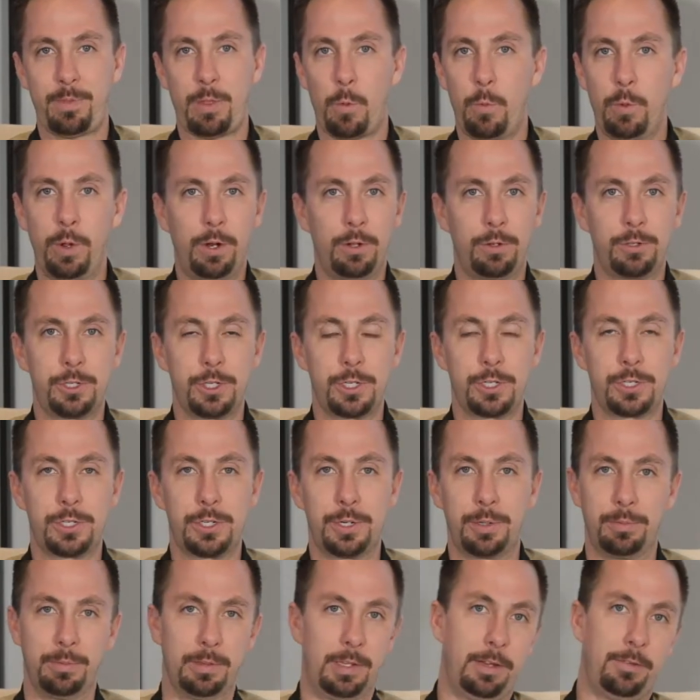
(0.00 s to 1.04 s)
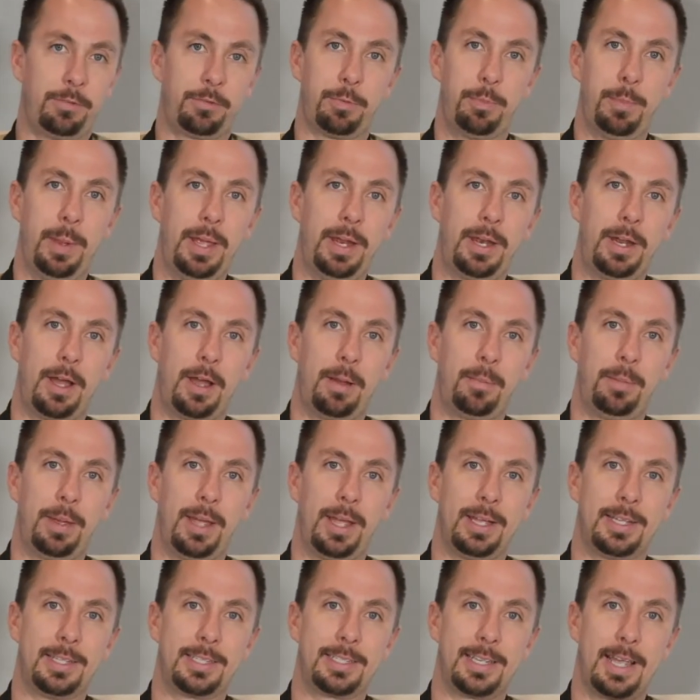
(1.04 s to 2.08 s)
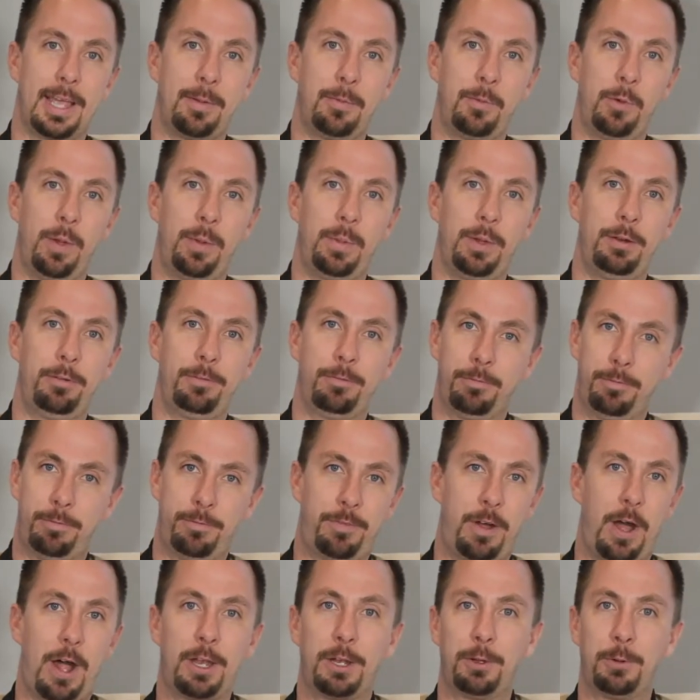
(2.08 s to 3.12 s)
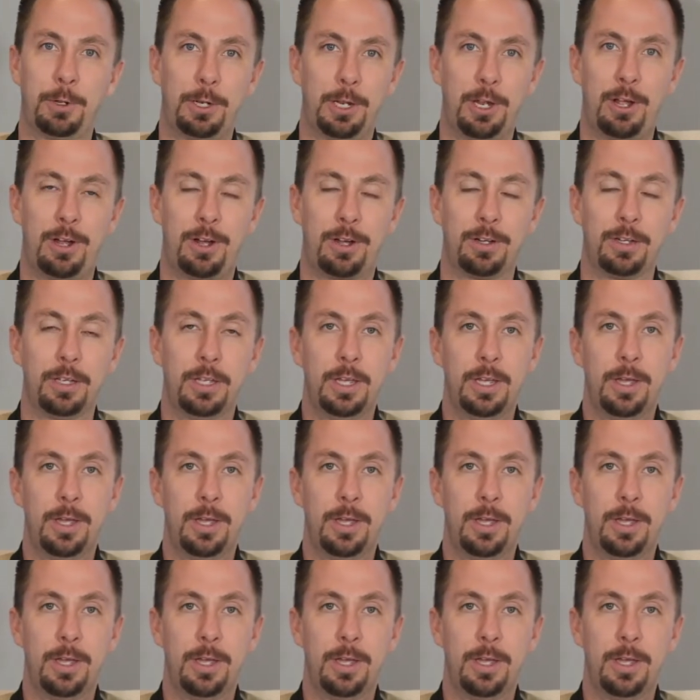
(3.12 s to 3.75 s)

We don't just lift men up and say, women, follow along.